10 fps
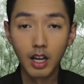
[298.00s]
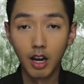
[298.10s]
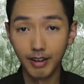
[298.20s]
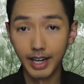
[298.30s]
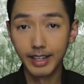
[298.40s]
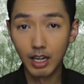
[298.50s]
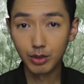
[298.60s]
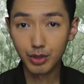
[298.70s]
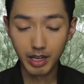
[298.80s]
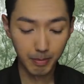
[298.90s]
All right, now
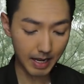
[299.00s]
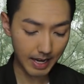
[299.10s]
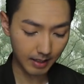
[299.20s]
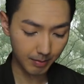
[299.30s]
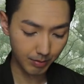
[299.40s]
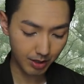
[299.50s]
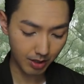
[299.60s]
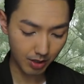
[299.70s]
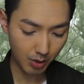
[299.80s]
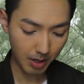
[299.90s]
to try the black, I'm just
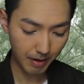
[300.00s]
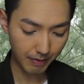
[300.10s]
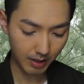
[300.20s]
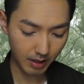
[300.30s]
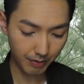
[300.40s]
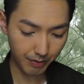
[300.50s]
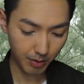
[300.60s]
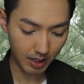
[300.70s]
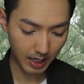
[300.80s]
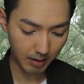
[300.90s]
gonna swipe my finger a
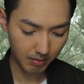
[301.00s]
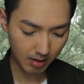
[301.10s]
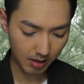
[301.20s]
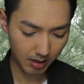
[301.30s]
few times,